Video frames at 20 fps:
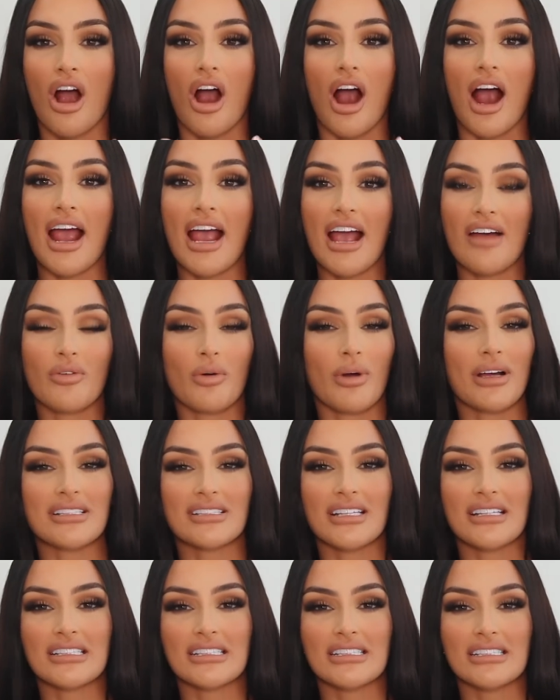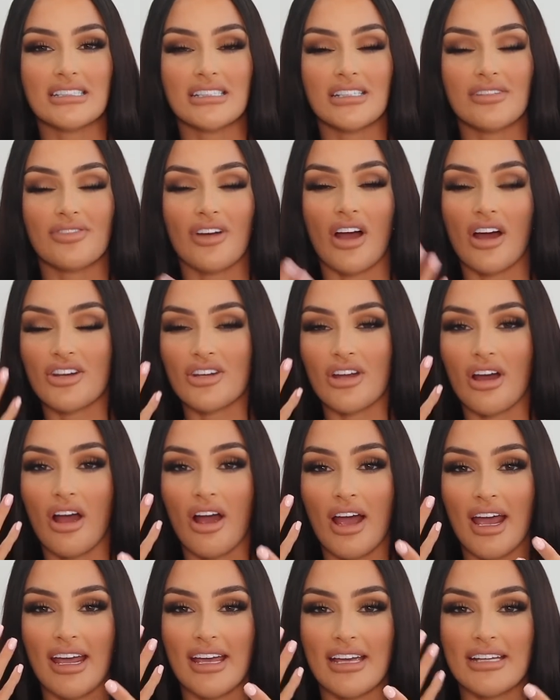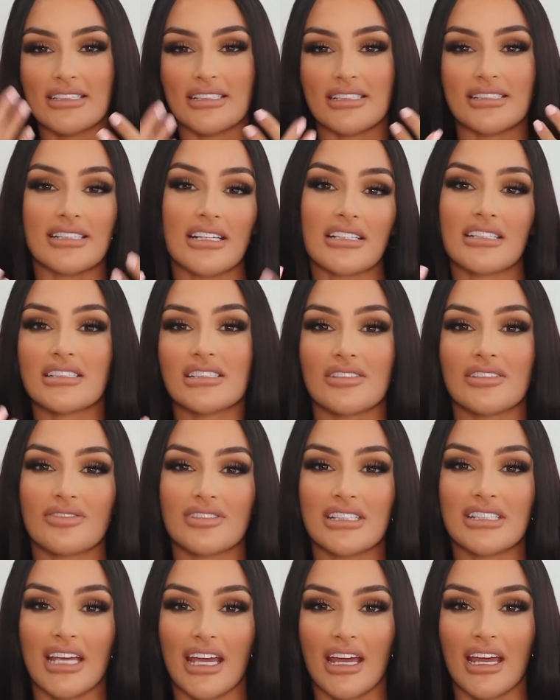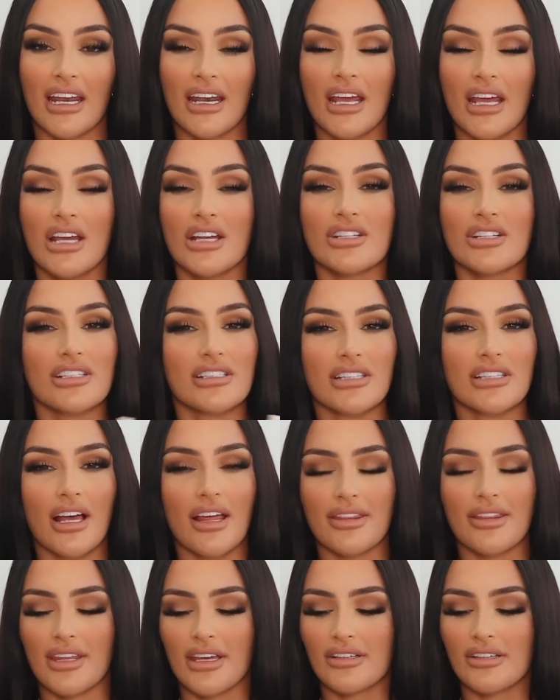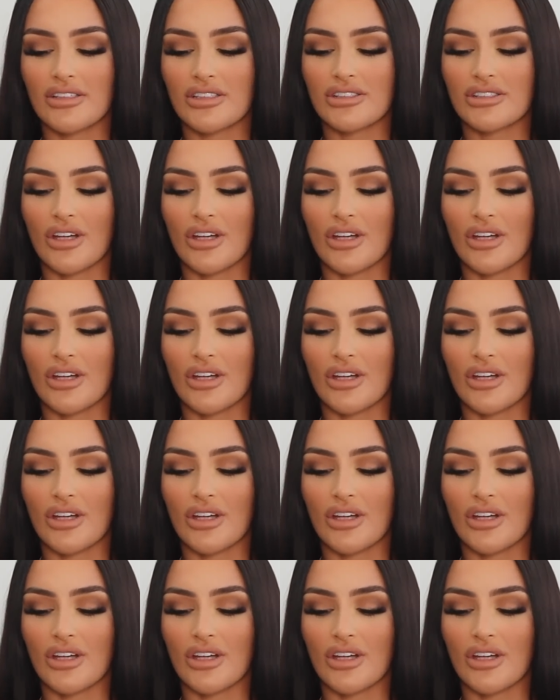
I have quite sensitive eyes and sensitive skin to certain things.